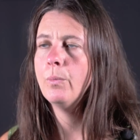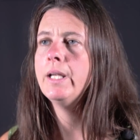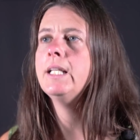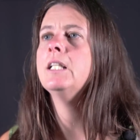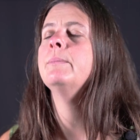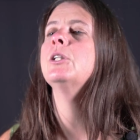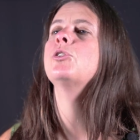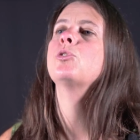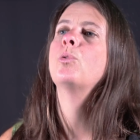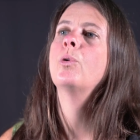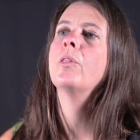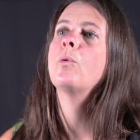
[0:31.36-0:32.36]
And we need to be
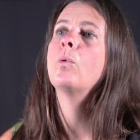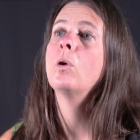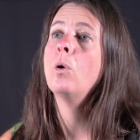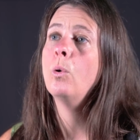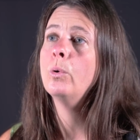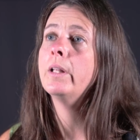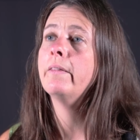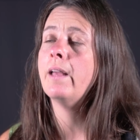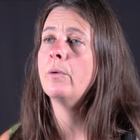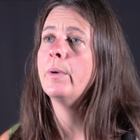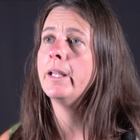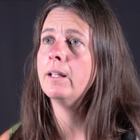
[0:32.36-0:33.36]
sure that we're holding
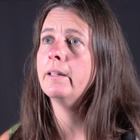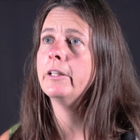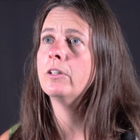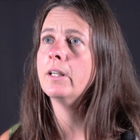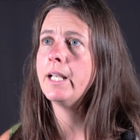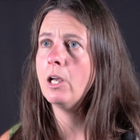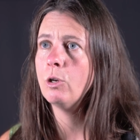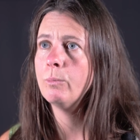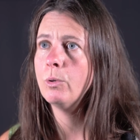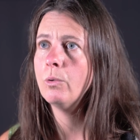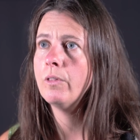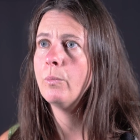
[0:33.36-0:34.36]
that regulator
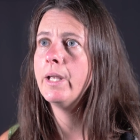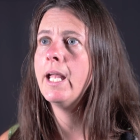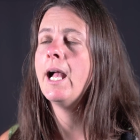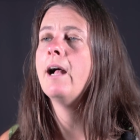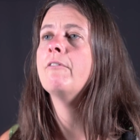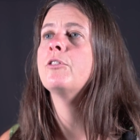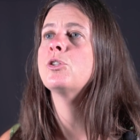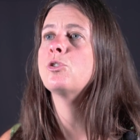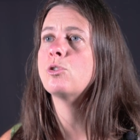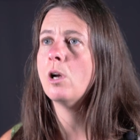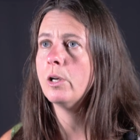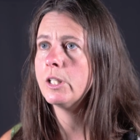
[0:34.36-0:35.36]
accountable, that we have the
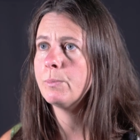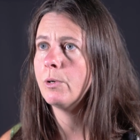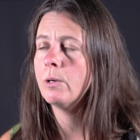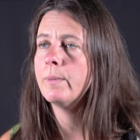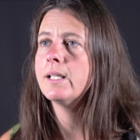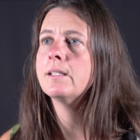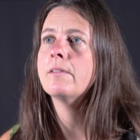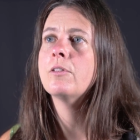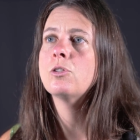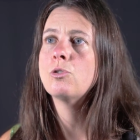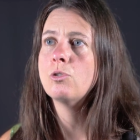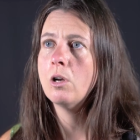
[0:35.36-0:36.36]
strongest permits and
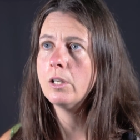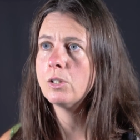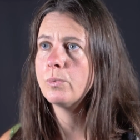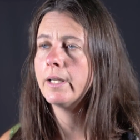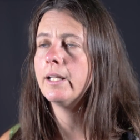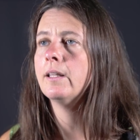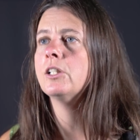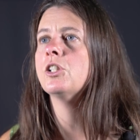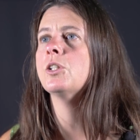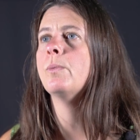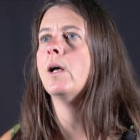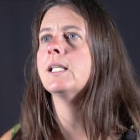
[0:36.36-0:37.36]
the strongest regulations
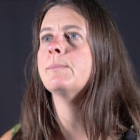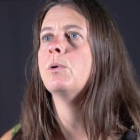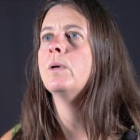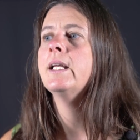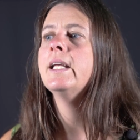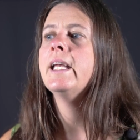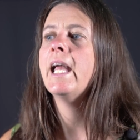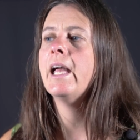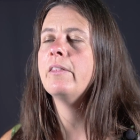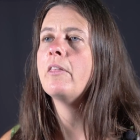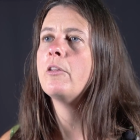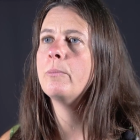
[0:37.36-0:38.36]
possible,
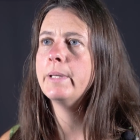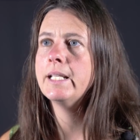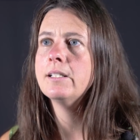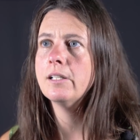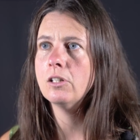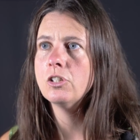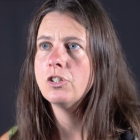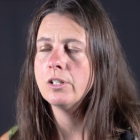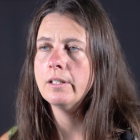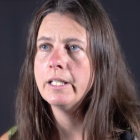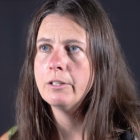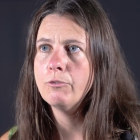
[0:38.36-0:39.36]
and that they're being
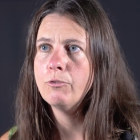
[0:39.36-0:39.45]
diligently